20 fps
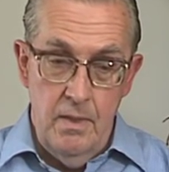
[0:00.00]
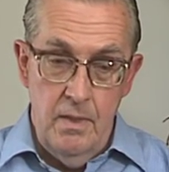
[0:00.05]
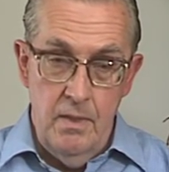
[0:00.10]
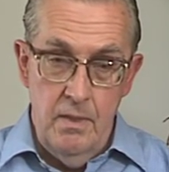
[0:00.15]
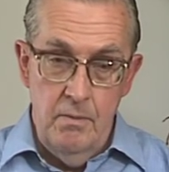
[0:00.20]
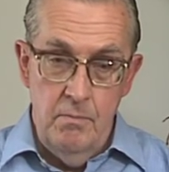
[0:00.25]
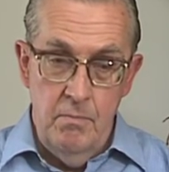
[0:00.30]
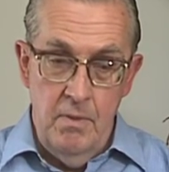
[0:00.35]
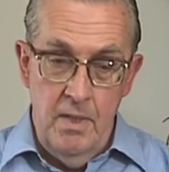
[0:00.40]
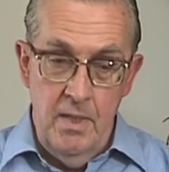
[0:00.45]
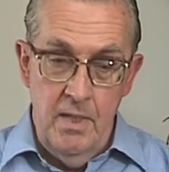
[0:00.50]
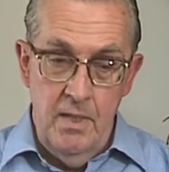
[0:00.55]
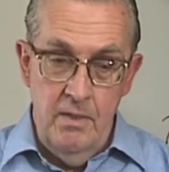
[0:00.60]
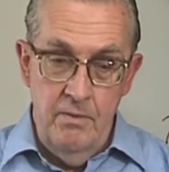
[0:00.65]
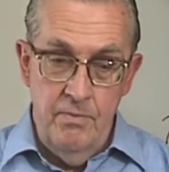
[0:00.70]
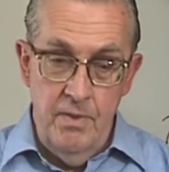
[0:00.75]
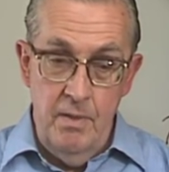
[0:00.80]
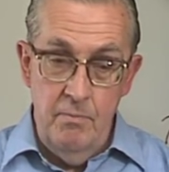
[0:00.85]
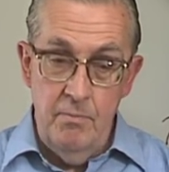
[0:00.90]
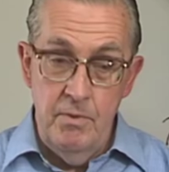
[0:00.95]
My
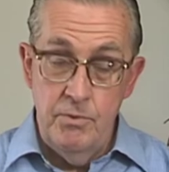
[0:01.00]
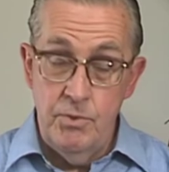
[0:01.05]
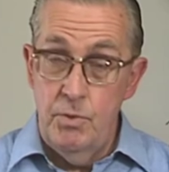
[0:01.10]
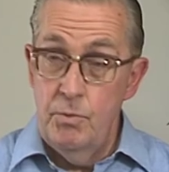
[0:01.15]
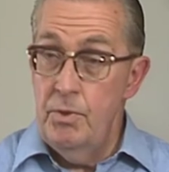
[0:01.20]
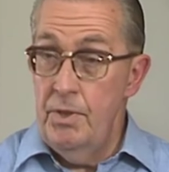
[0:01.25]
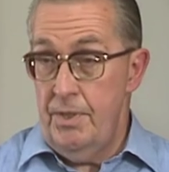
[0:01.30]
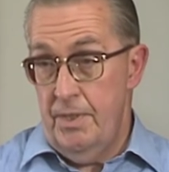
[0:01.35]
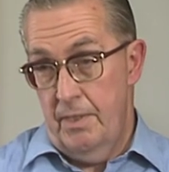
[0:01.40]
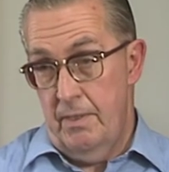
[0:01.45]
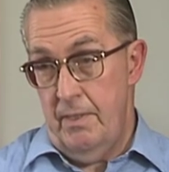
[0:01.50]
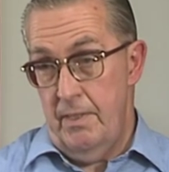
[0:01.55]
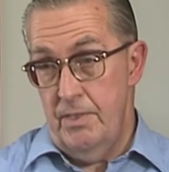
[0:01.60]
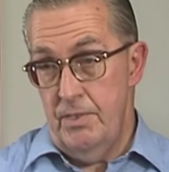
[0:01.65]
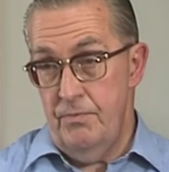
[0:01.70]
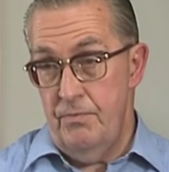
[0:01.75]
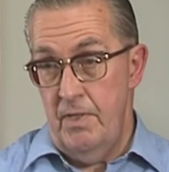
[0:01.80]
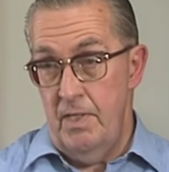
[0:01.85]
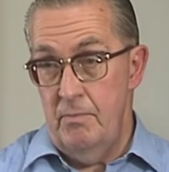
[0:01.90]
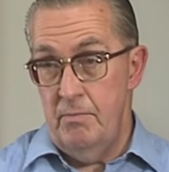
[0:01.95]
family was a working-class
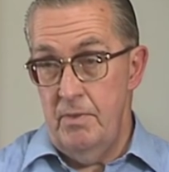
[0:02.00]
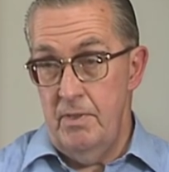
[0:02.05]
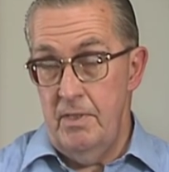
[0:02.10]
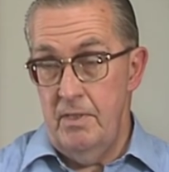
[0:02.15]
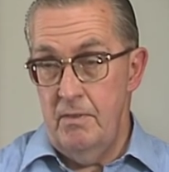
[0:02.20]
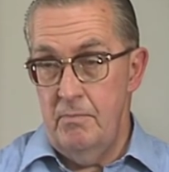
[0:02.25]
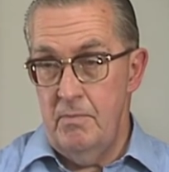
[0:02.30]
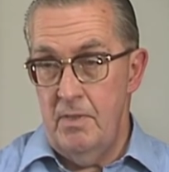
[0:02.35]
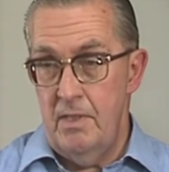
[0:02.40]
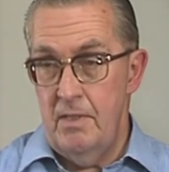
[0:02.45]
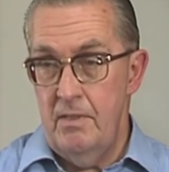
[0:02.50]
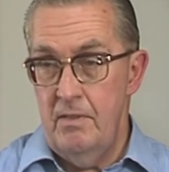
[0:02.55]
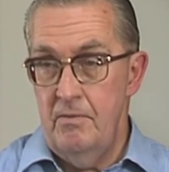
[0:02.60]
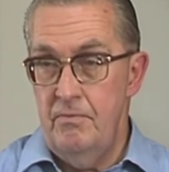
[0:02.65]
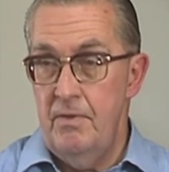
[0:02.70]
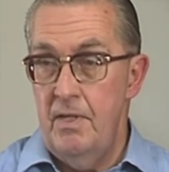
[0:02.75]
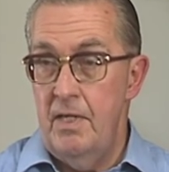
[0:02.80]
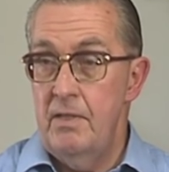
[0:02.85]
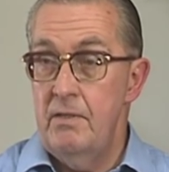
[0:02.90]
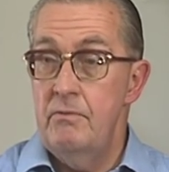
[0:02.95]
family. My
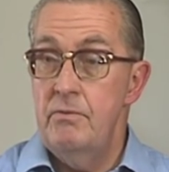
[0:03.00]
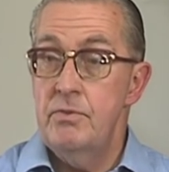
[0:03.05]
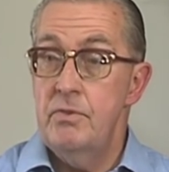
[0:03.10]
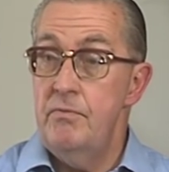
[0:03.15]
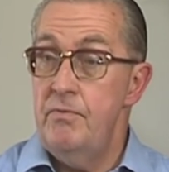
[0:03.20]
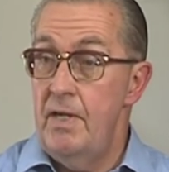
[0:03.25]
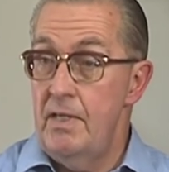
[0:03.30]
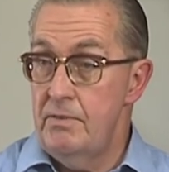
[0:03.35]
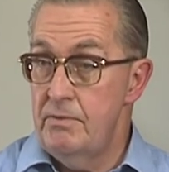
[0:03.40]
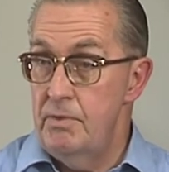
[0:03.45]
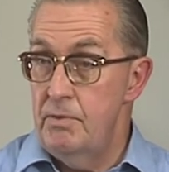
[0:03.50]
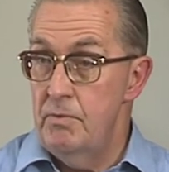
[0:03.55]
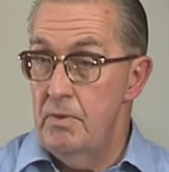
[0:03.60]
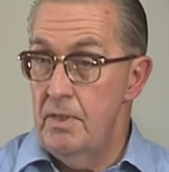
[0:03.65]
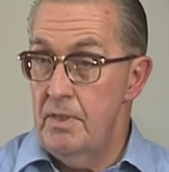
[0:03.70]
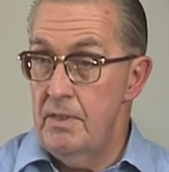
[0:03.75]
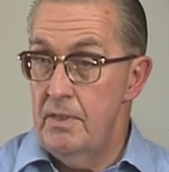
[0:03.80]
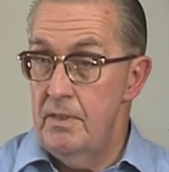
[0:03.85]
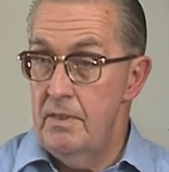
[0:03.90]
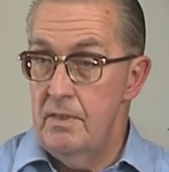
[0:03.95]
father was a factory
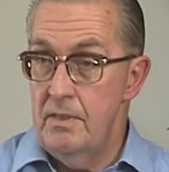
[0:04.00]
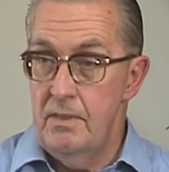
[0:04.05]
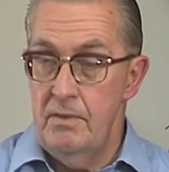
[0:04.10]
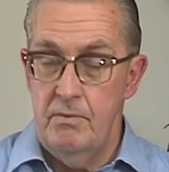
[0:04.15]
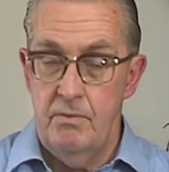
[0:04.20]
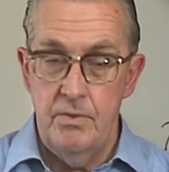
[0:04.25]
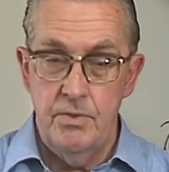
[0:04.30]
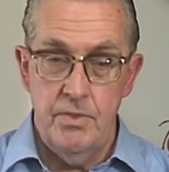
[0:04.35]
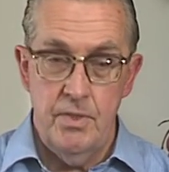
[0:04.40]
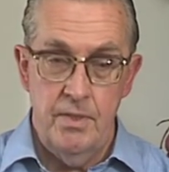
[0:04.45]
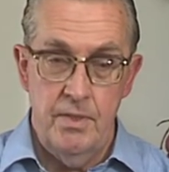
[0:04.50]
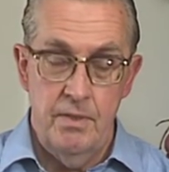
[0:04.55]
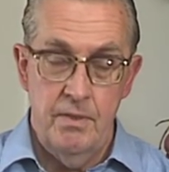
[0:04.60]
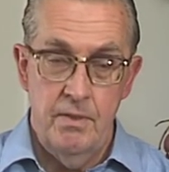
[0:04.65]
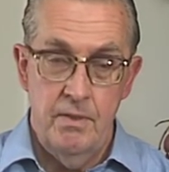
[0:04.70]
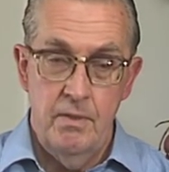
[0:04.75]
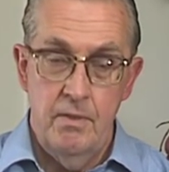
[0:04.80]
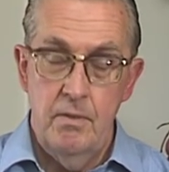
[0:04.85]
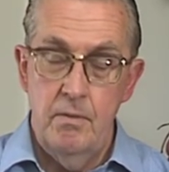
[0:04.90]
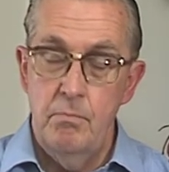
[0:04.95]
worker. He was a
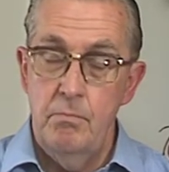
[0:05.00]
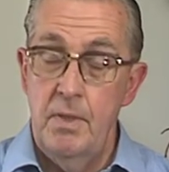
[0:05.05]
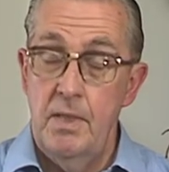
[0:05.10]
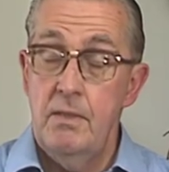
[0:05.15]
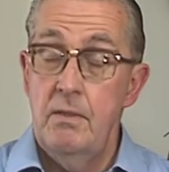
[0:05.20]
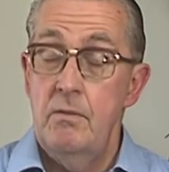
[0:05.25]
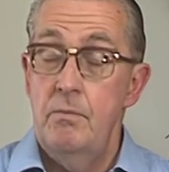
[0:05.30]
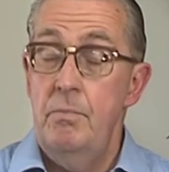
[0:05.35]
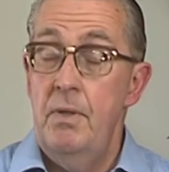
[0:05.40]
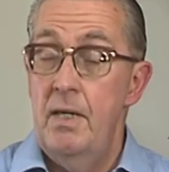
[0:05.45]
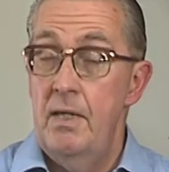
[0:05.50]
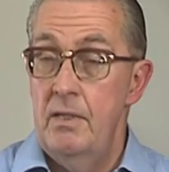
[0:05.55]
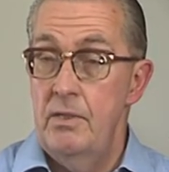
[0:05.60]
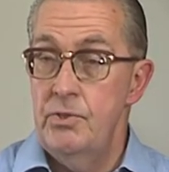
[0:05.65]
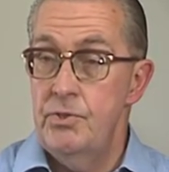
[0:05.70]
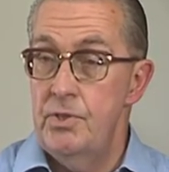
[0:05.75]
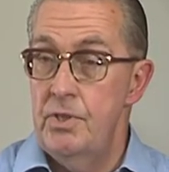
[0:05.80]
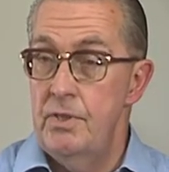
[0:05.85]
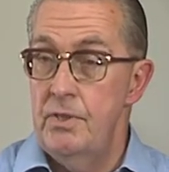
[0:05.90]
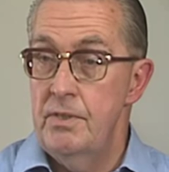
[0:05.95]
metal
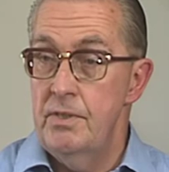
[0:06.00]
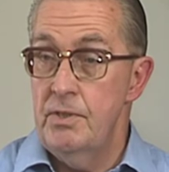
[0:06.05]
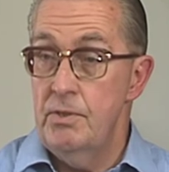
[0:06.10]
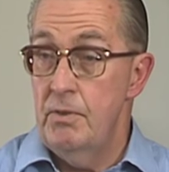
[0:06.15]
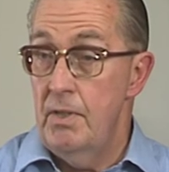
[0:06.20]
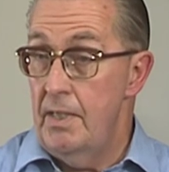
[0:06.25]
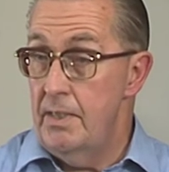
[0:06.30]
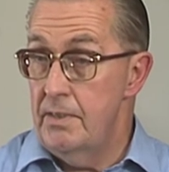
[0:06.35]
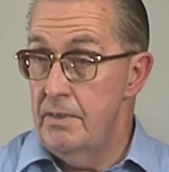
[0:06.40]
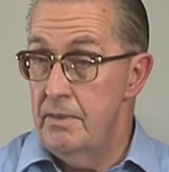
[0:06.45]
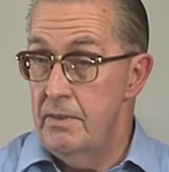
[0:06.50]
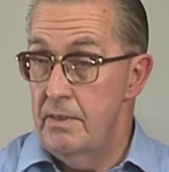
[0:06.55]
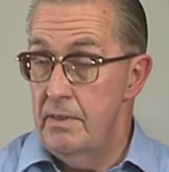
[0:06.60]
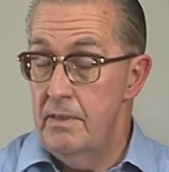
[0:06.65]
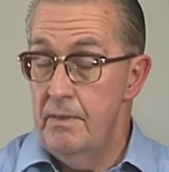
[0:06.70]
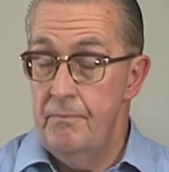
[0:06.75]
polisher and grinder.